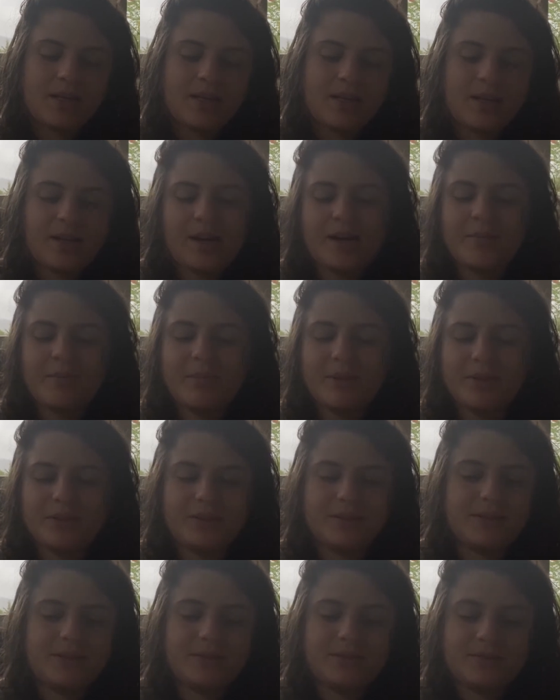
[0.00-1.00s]
that are
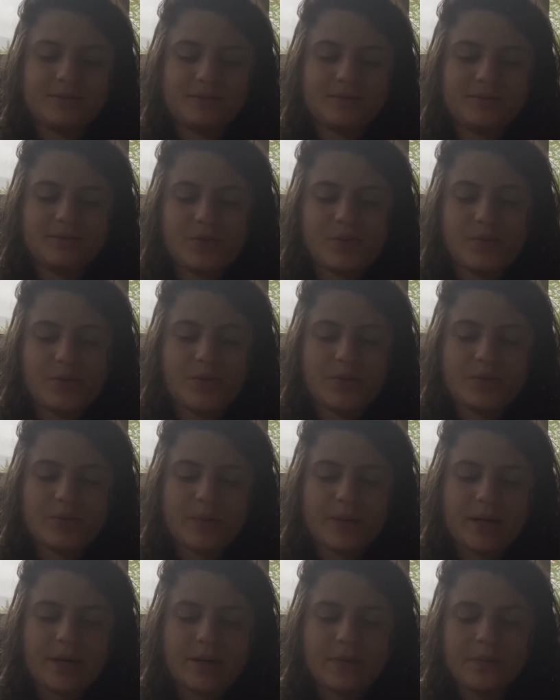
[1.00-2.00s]
milled who knows
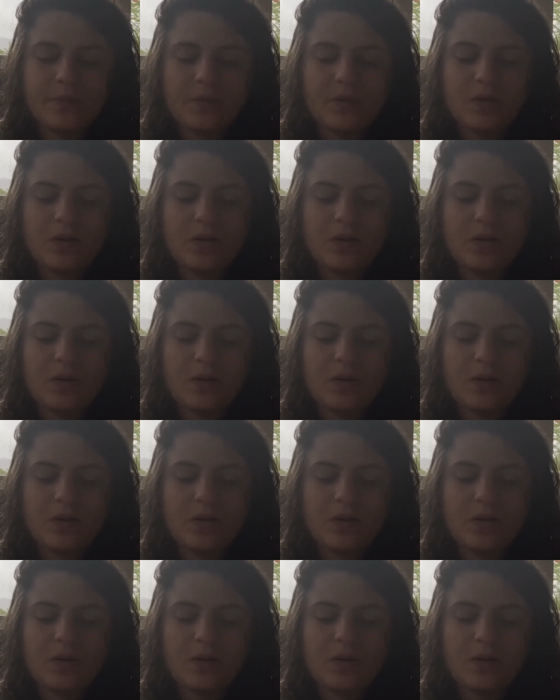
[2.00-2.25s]
where.